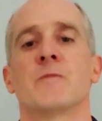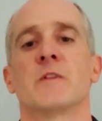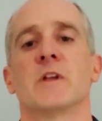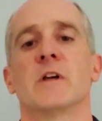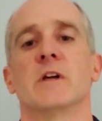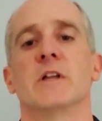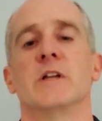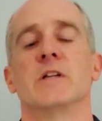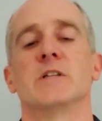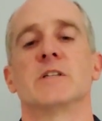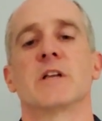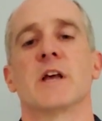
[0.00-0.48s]

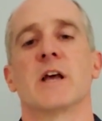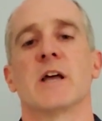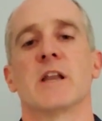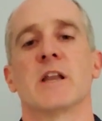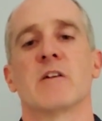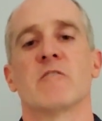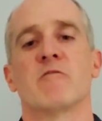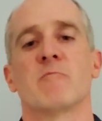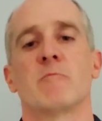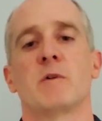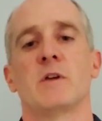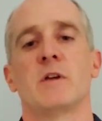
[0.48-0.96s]
It is
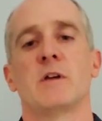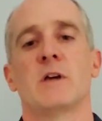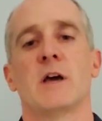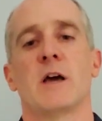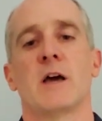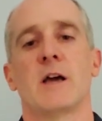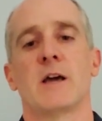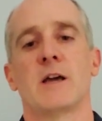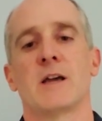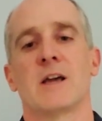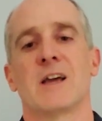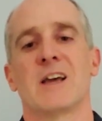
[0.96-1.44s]

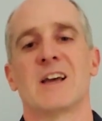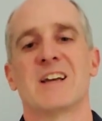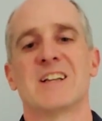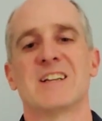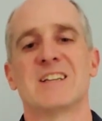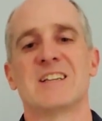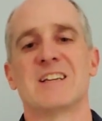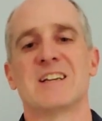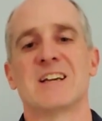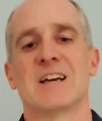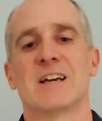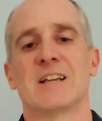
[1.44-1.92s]
NFPA
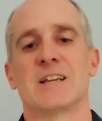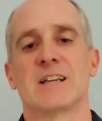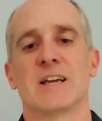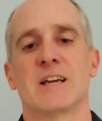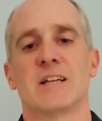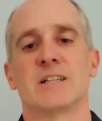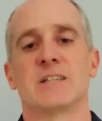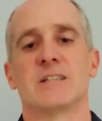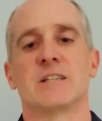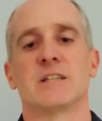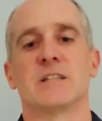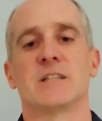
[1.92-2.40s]
and EN
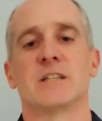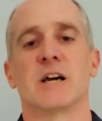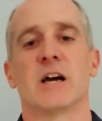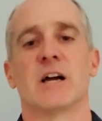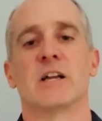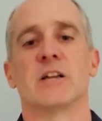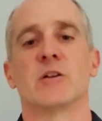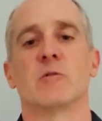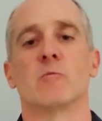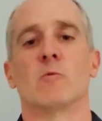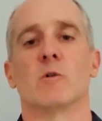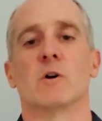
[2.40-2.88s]

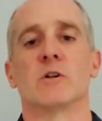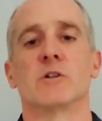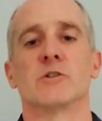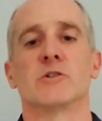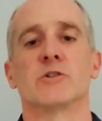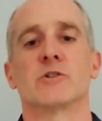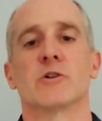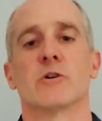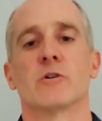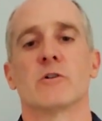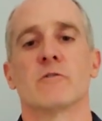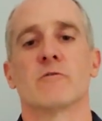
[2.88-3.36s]
1891
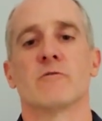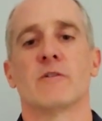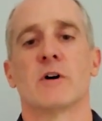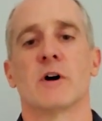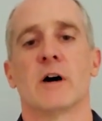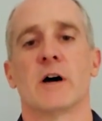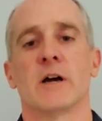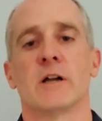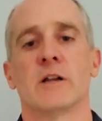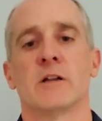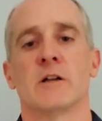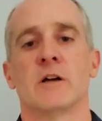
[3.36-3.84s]

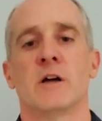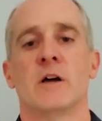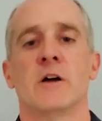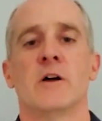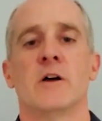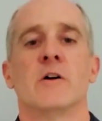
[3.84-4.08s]
certified,